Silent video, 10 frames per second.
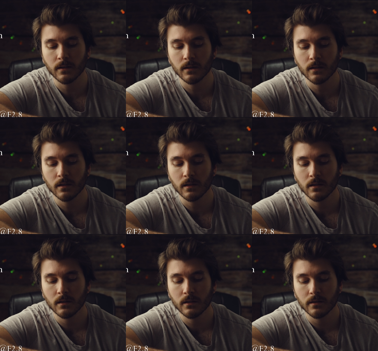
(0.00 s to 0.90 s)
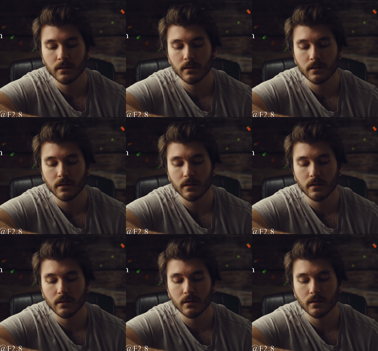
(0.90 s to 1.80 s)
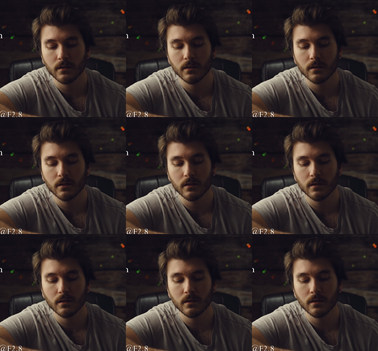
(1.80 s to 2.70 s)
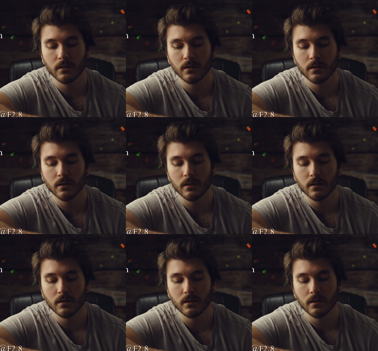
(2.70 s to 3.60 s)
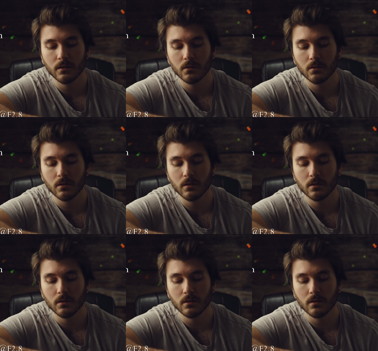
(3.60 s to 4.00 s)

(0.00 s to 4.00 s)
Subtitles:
(no one is talking)